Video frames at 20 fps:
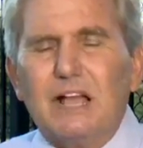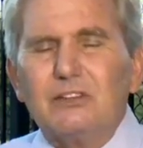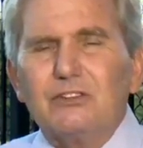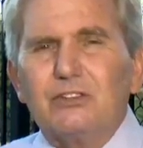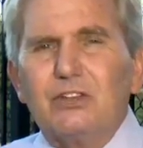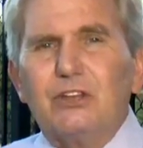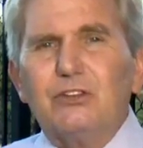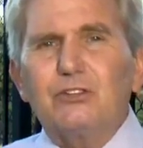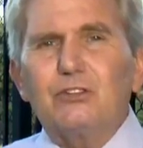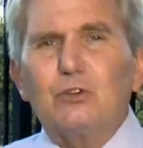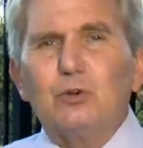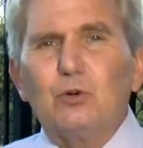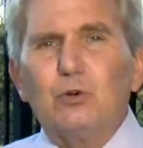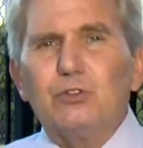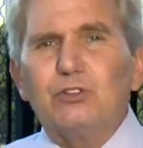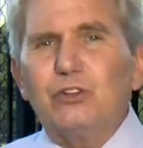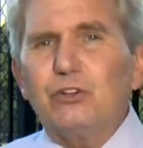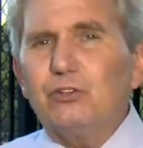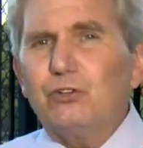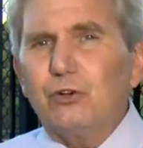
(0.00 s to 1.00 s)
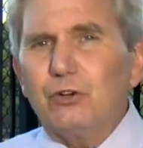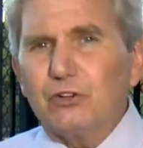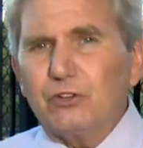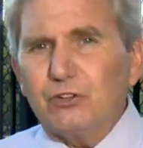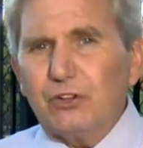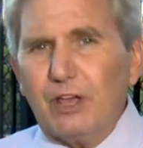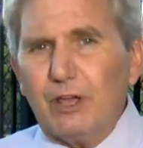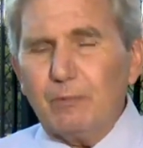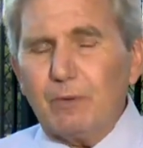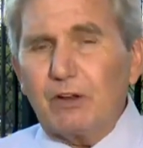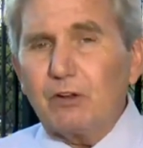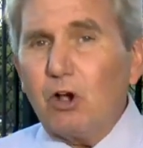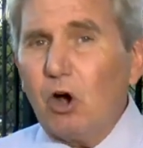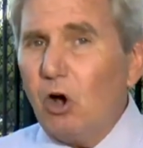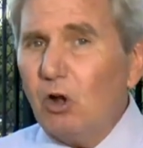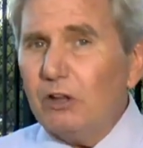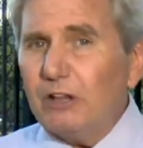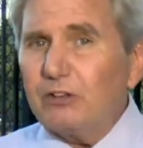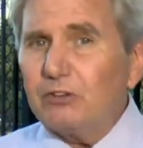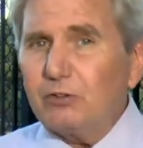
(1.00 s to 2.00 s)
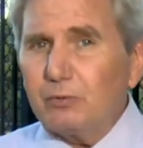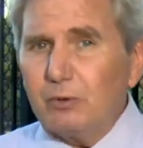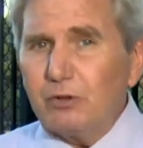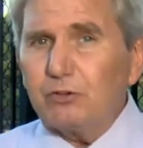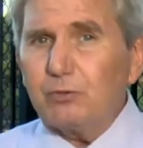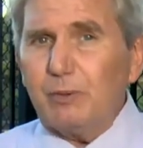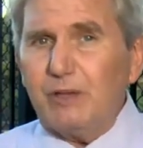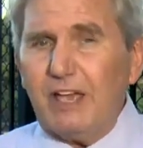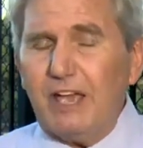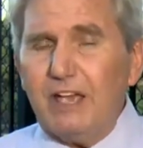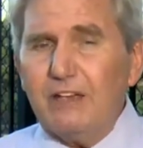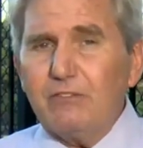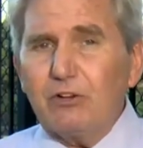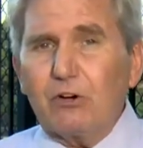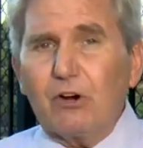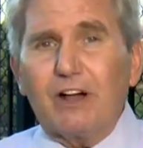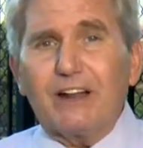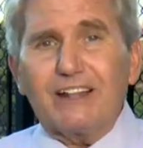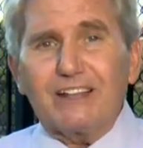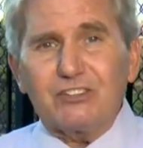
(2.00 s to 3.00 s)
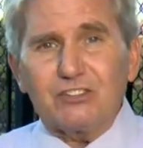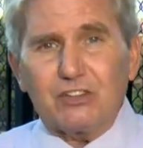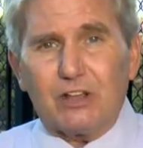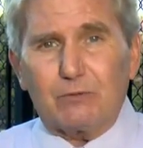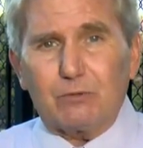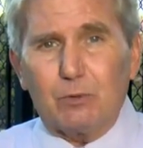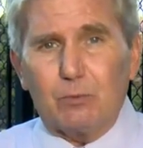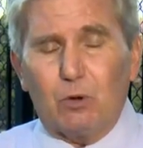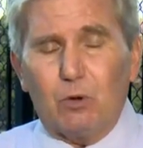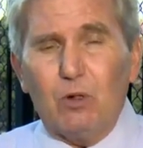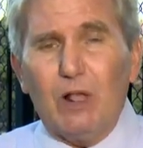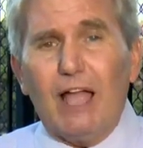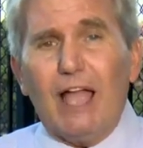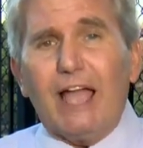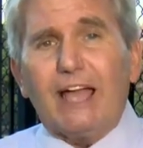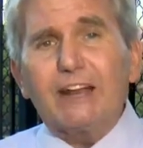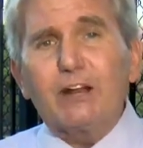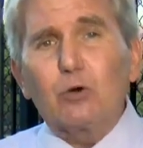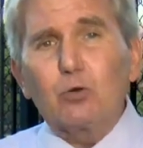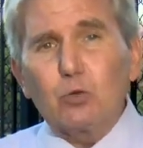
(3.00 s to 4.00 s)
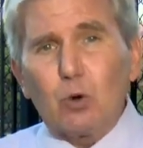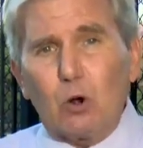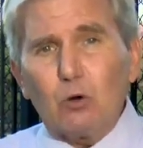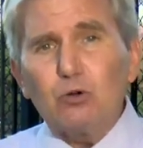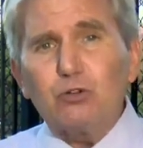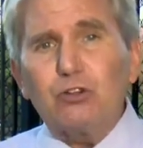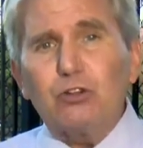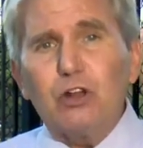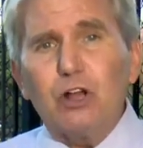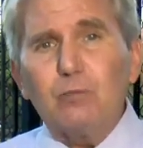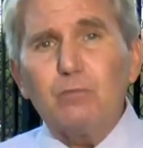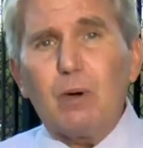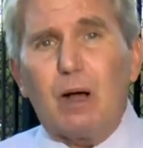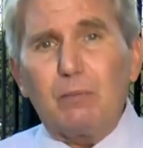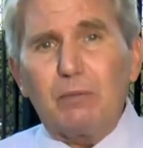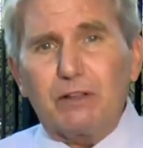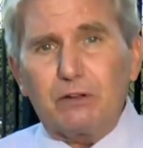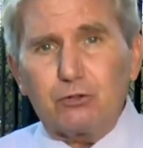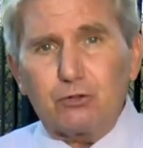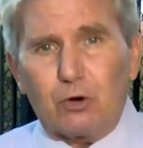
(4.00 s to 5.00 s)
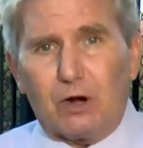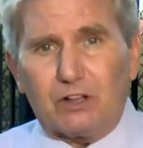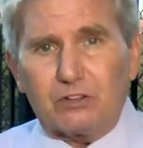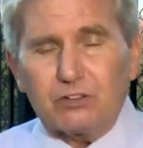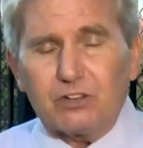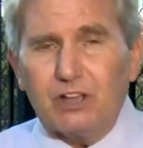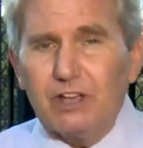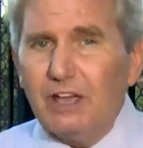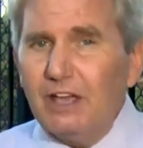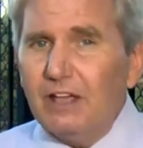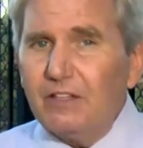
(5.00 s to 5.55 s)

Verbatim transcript: City schools issued a statement calling Smith's behavior unacceptable and erosion of public trust.